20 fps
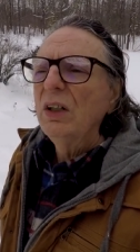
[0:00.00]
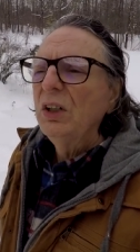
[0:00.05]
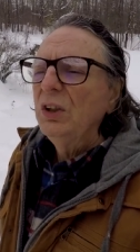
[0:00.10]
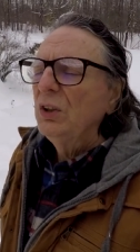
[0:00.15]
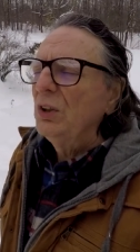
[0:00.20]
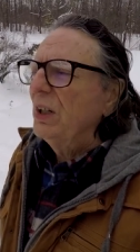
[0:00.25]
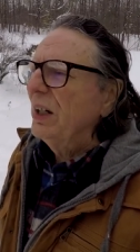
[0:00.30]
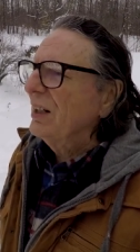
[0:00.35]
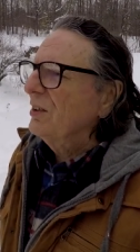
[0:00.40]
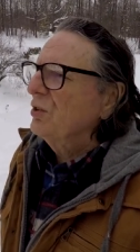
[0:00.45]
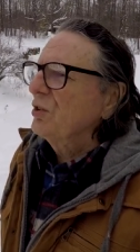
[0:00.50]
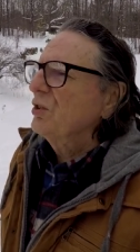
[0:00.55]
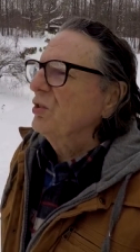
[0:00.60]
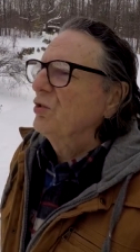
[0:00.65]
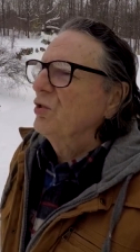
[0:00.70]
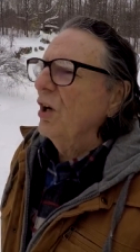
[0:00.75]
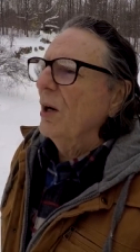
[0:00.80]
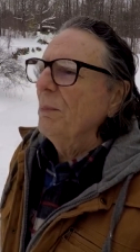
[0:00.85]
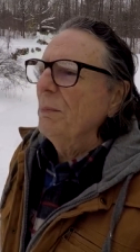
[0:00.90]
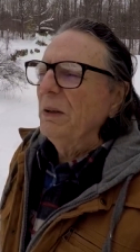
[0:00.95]
You can't just
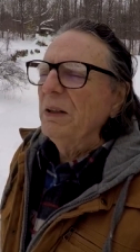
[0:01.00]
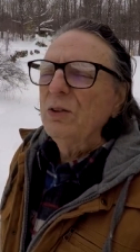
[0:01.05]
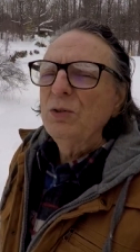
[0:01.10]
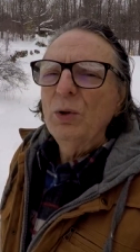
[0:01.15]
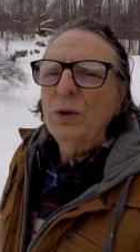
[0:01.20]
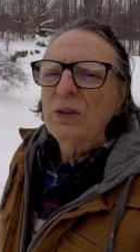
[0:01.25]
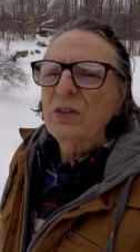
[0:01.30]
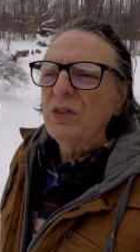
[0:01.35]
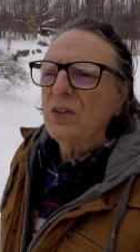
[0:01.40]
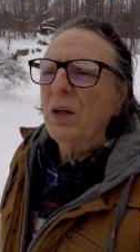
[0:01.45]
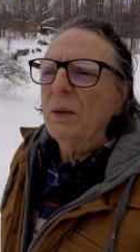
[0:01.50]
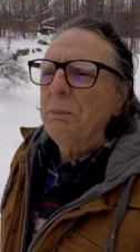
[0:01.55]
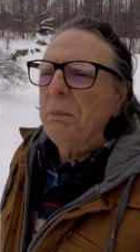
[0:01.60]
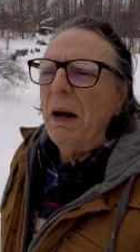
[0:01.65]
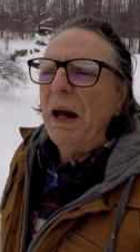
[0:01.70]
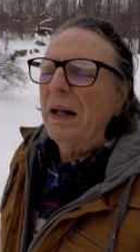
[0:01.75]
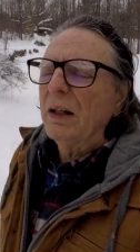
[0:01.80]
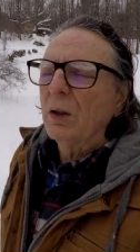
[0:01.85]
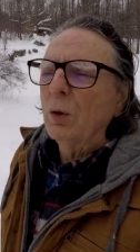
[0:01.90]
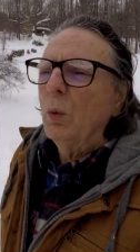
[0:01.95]
jump into it and start
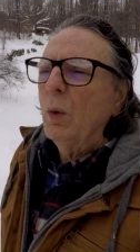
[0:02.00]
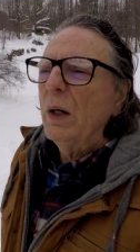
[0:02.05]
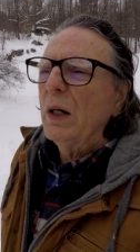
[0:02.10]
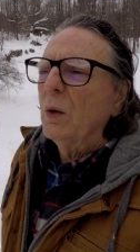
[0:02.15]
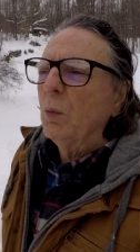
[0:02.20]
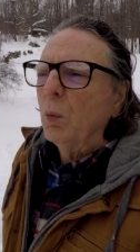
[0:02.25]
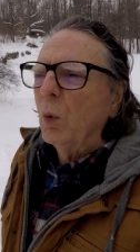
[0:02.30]
banging away and